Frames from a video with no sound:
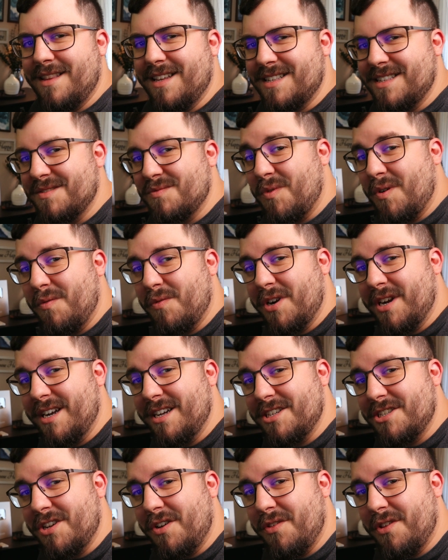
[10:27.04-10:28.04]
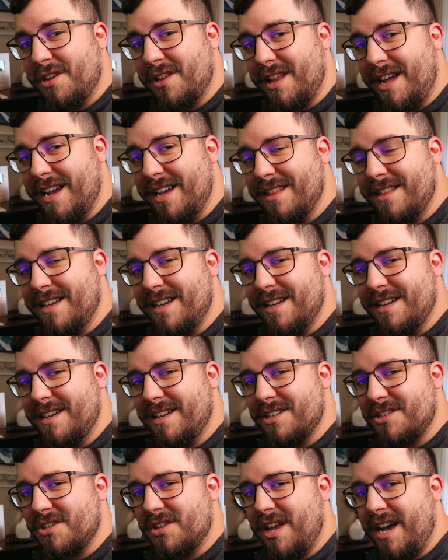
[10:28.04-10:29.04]
This is where we're going to show the client
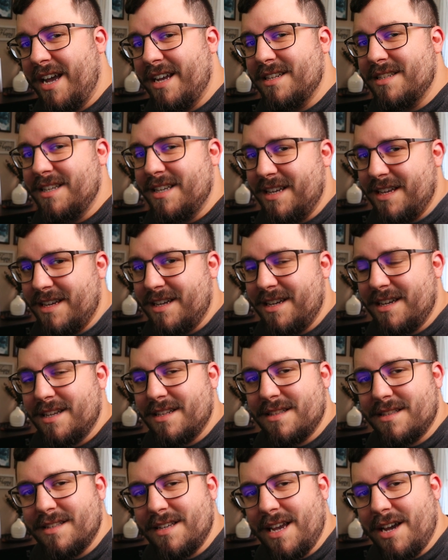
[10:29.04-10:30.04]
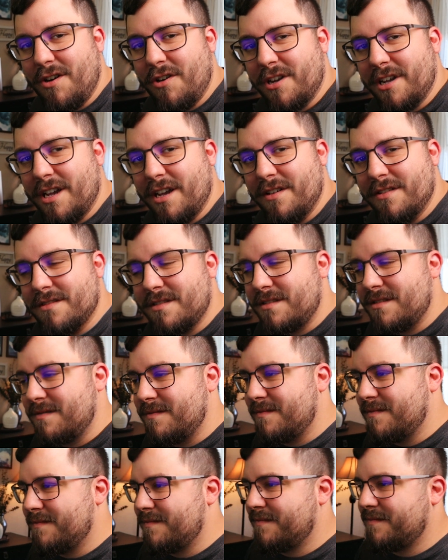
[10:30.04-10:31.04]
the initial idea and see how it
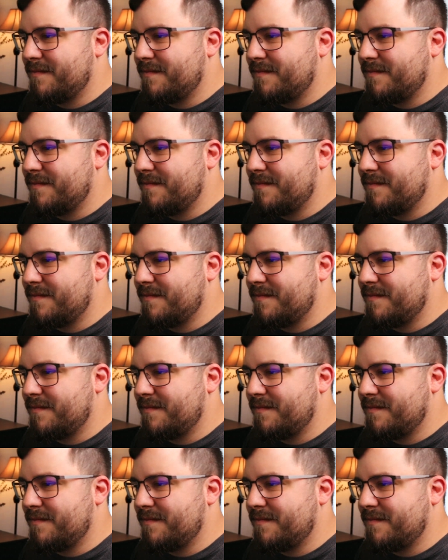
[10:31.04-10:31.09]
goes.